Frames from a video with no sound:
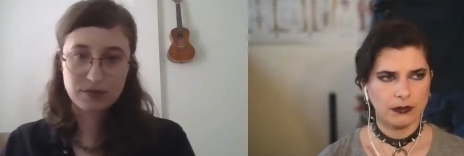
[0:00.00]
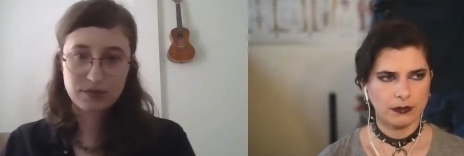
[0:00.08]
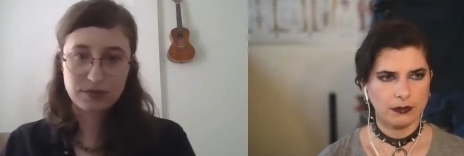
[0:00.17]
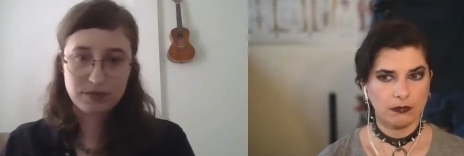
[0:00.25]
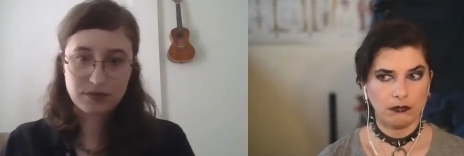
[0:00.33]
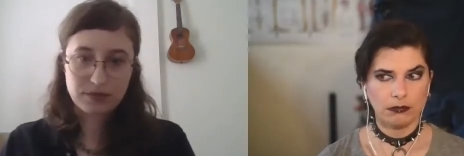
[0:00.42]

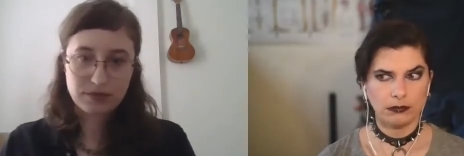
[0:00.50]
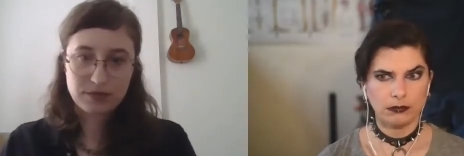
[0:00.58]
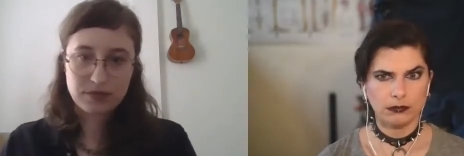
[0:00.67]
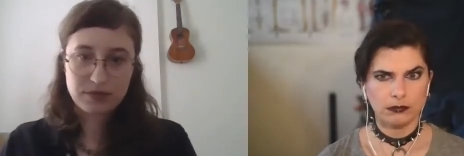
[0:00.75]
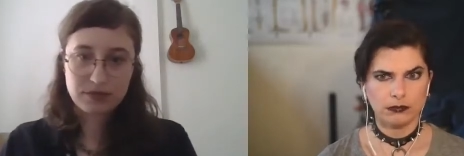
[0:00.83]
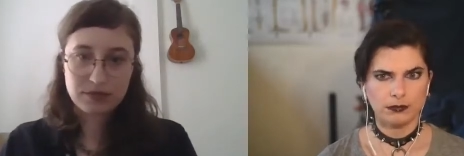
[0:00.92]
Speaker 1: Mm,
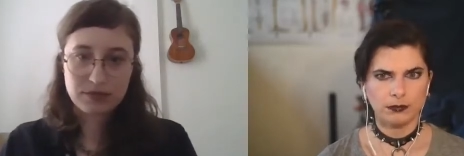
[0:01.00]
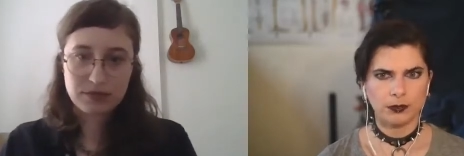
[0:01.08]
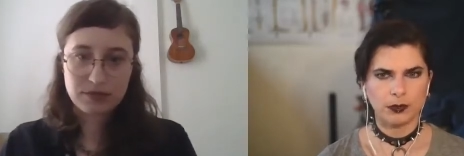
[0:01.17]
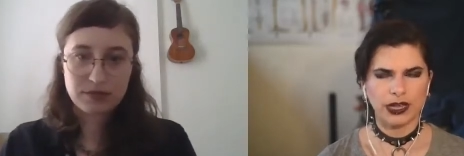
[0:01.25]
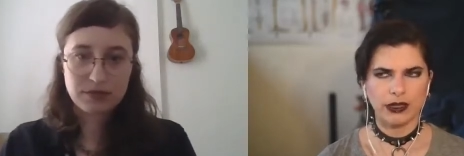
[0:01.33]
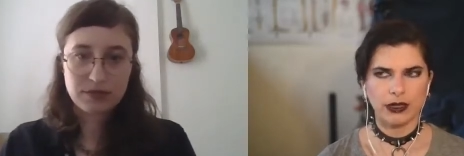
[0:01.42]

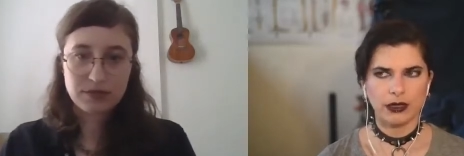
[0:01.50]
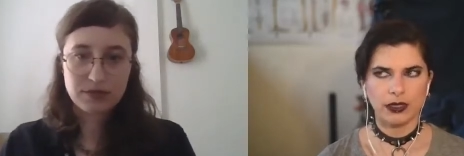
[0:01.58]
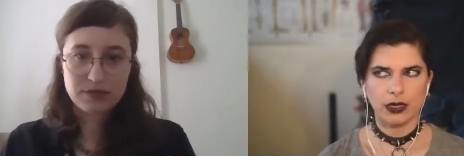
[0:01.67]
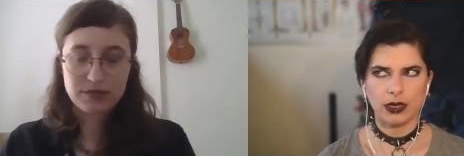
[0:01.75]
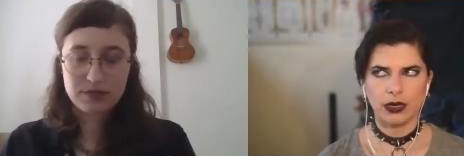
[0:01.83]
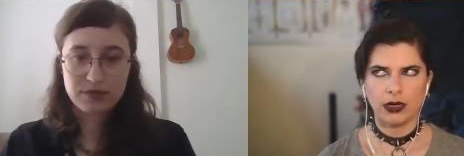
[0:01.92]
I,
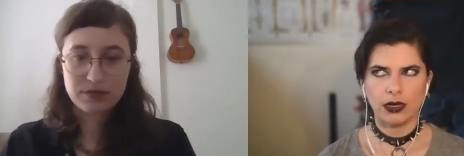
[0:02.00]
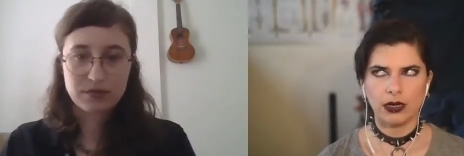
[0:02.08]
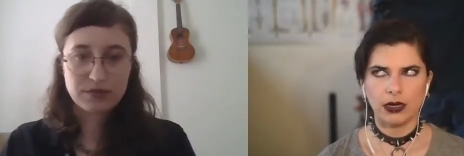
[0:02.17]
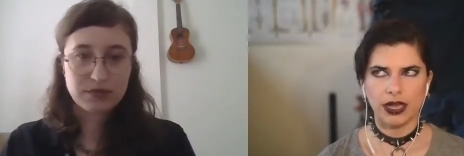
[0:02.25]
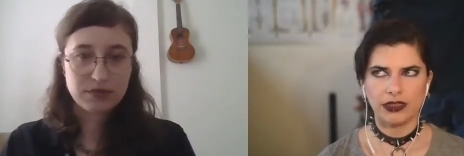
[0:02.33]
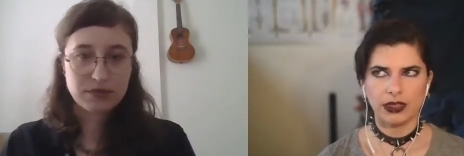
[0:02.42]

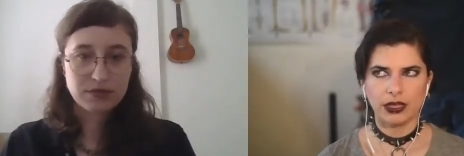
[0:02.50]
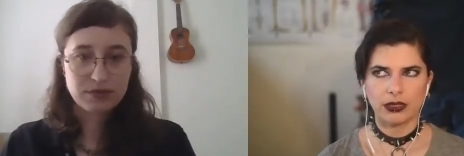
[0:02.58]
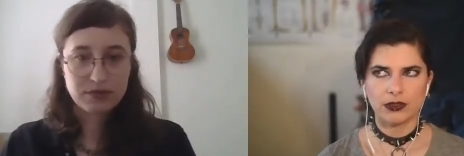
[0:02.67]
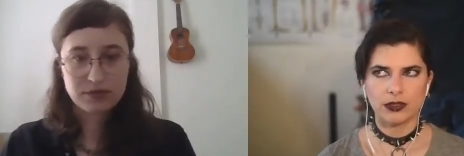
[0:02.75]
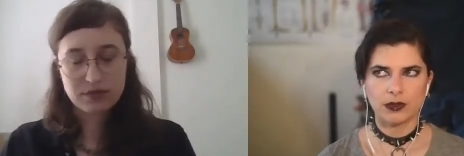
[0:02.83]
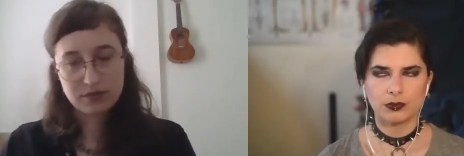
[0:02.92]
uh, I think
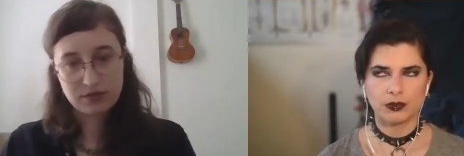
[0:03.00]
it's.